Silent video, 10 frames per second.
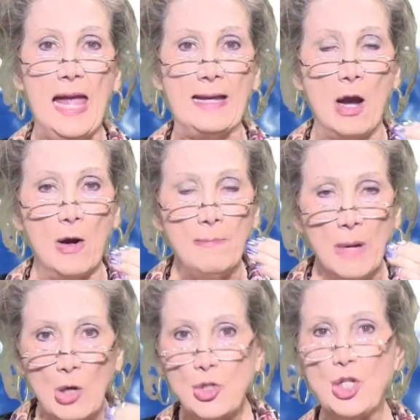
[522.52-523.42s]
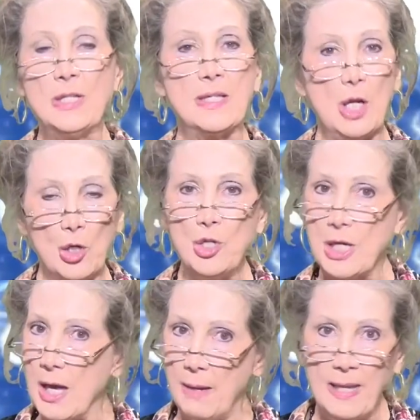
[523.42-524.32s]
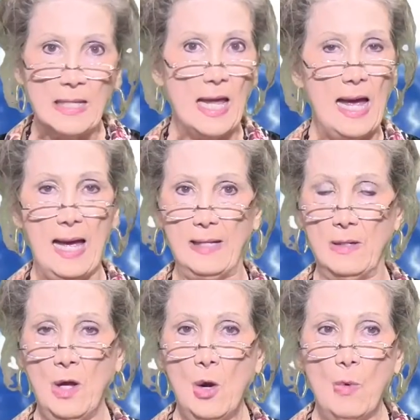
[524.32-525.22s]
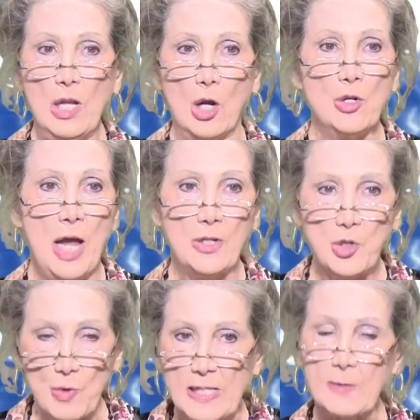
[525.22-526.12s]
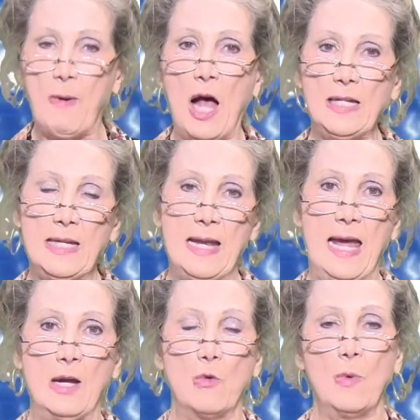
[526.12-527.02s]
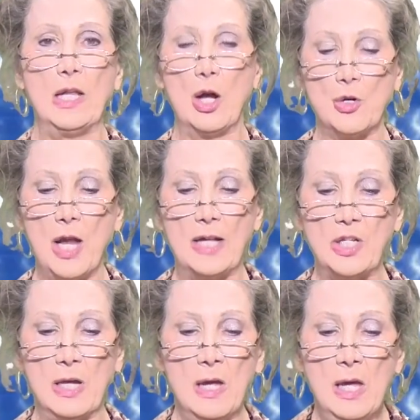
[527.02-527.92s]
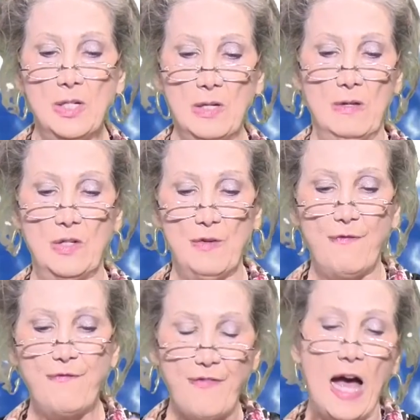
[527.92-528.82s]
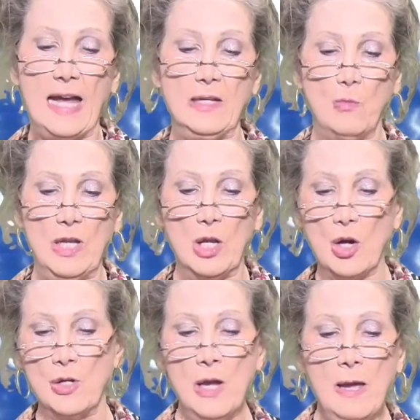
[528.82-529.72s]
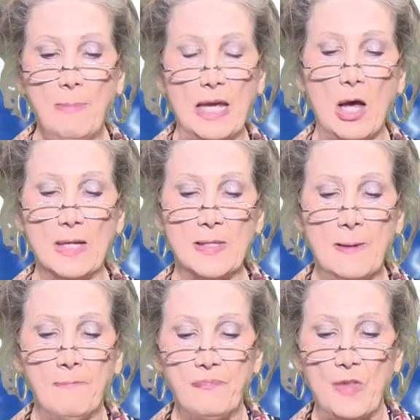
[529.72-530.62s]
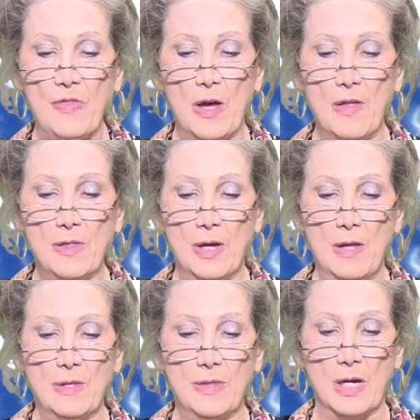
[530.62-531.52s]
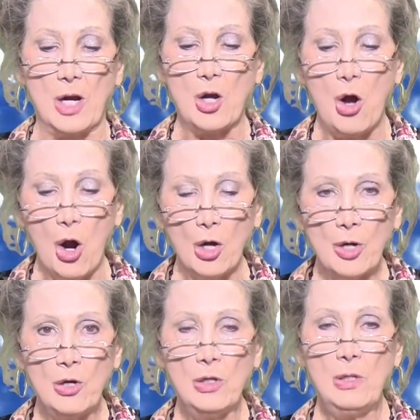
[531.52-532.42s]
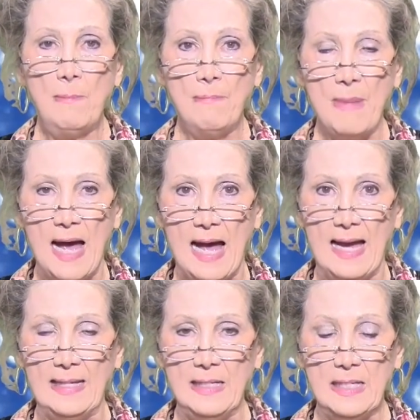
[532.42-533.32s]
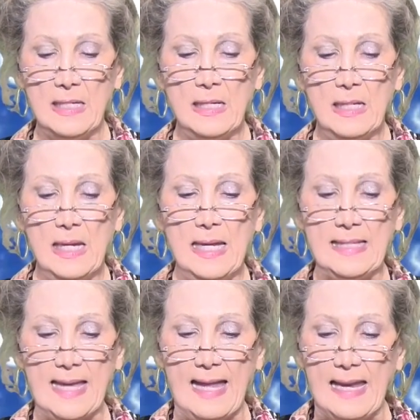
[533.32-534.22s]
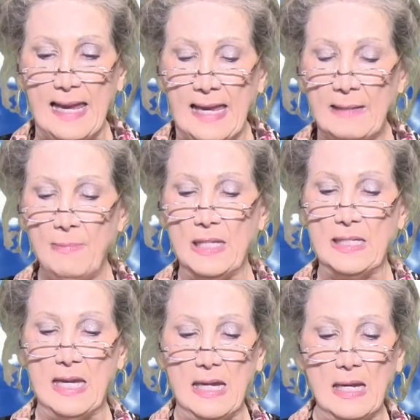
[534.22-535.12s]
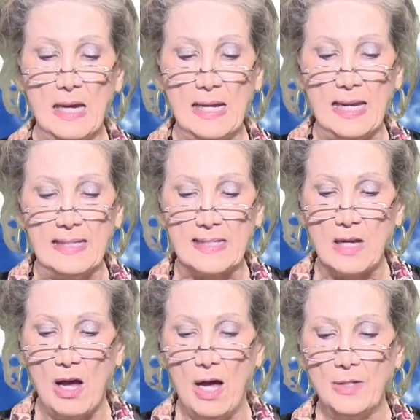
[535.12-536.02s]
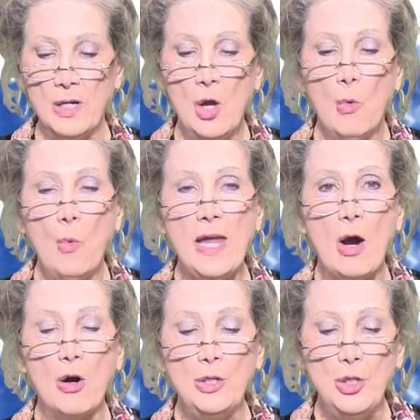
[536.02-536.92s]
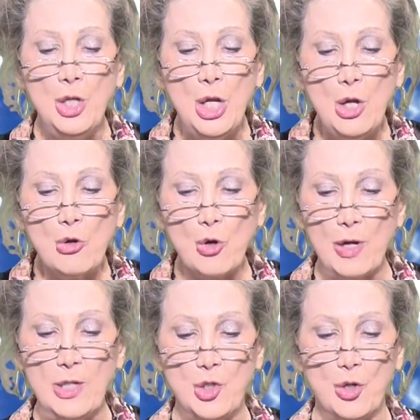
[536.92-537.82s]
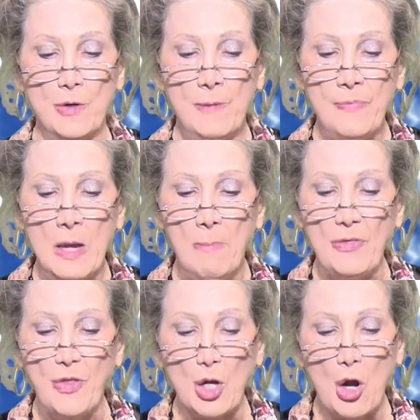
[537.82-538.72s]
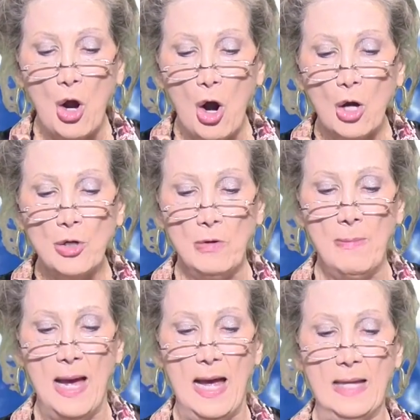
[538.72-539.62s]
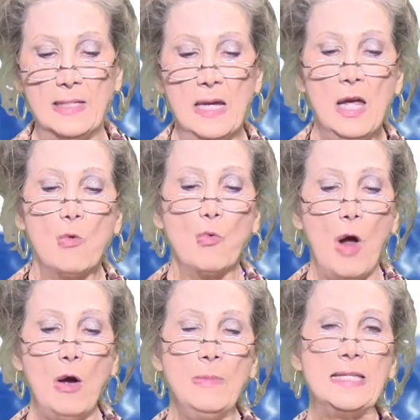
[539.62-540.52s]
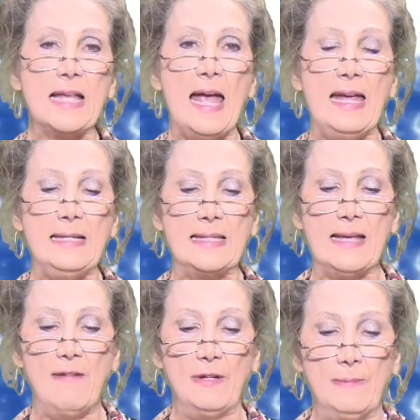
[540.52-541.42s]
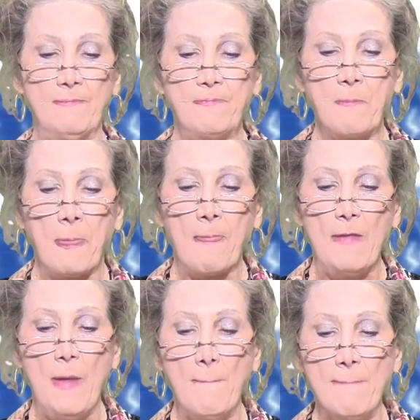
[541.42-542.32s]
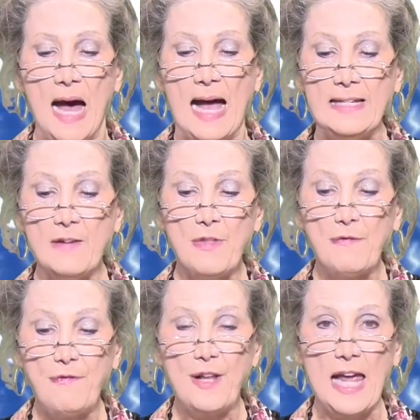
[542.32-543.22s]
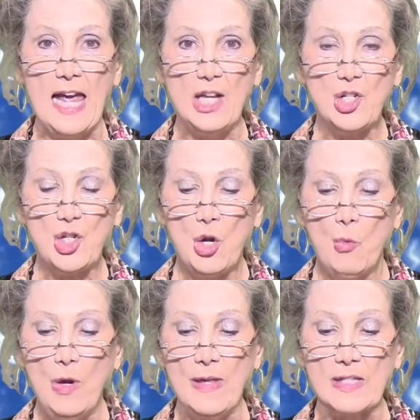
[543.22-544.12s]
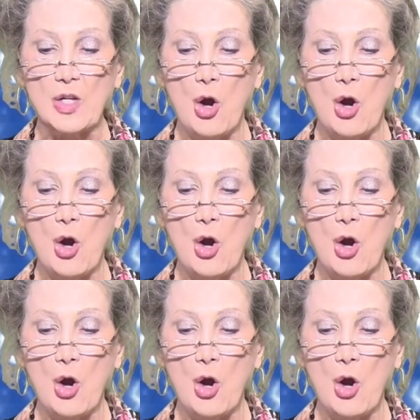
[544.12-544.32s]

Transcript: and our emotions learn to come in line. We learn not to respond in anger. We learn not to fight. We learn because the carnal mind is at enmity against God. We are a new creature, but the carnal mind, Romans 8:7, the mind of the flesh with its